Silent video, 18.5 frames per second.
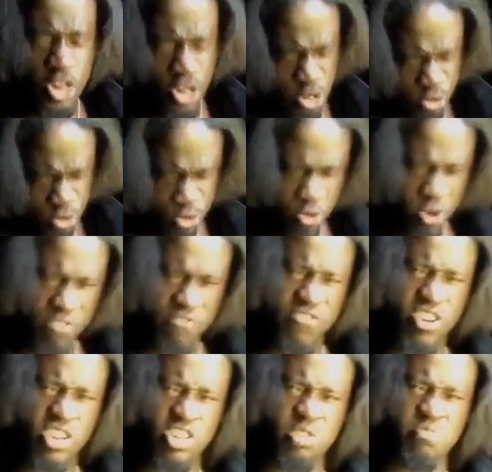June
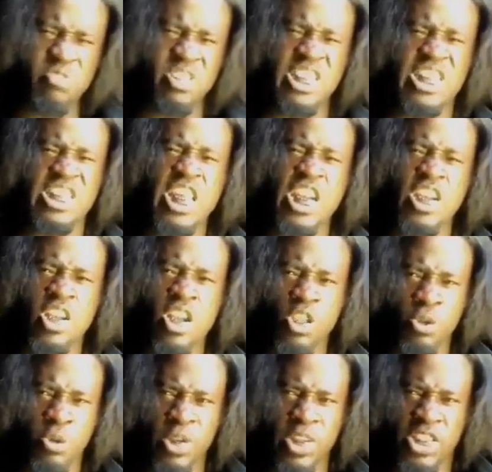21st, I'm gonna set
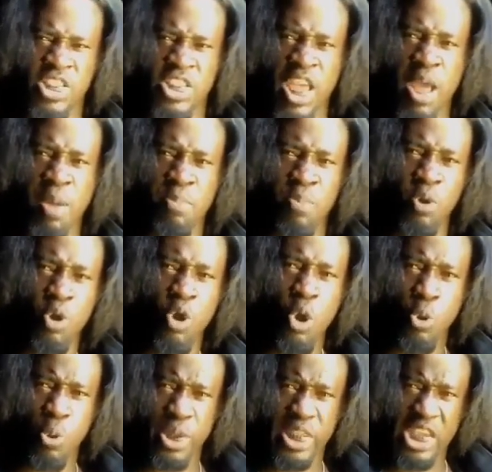another example,
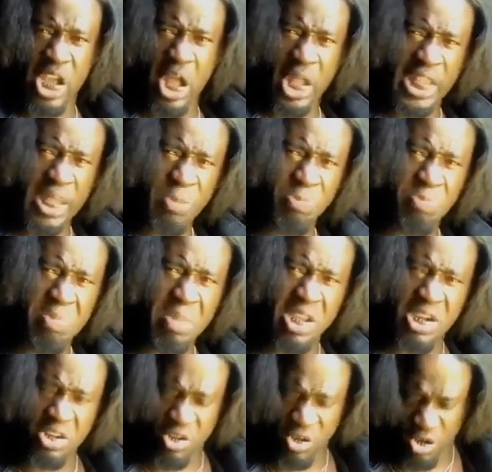whether y'all
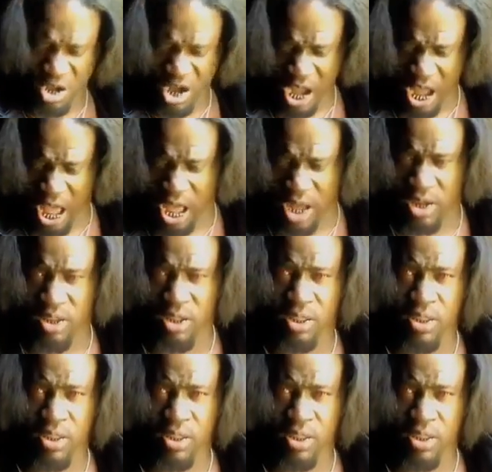admit it or not.